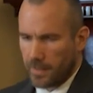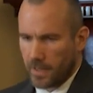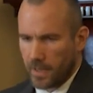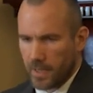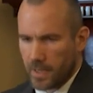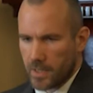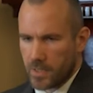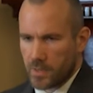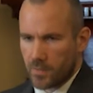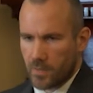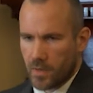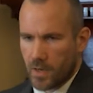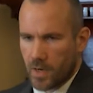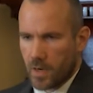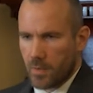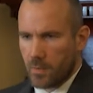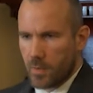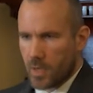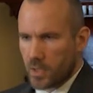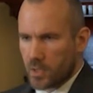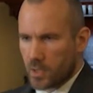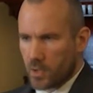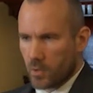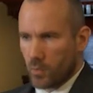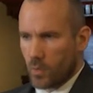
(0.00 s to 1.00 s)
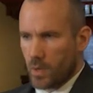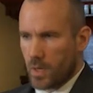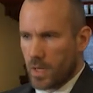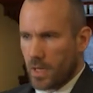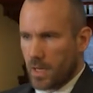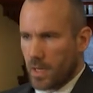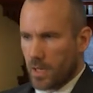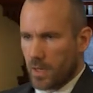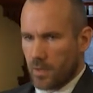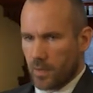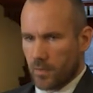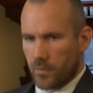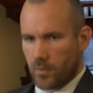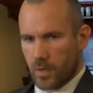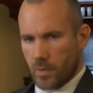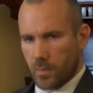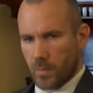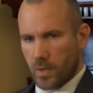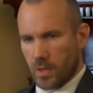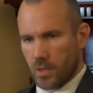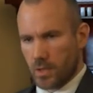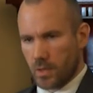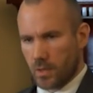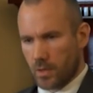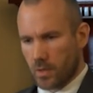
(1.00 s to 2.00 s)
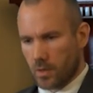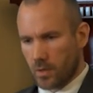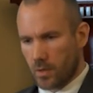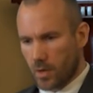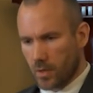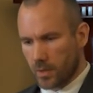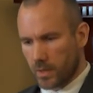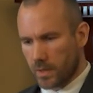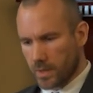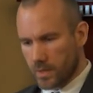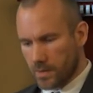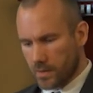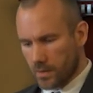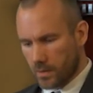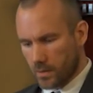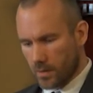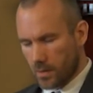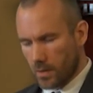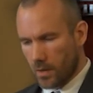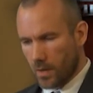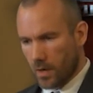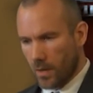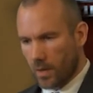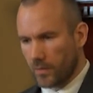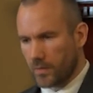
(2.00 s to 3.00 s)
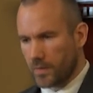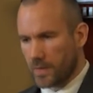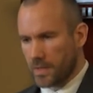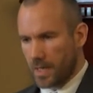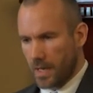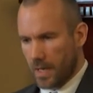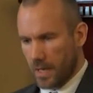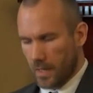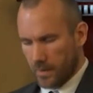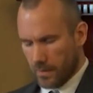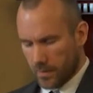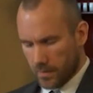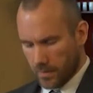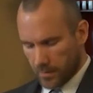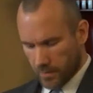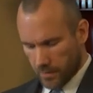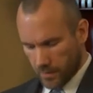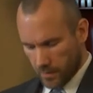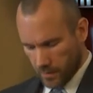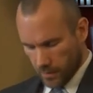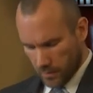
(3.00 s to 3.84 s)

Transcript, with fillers: is very much aware, very much cognizant of death.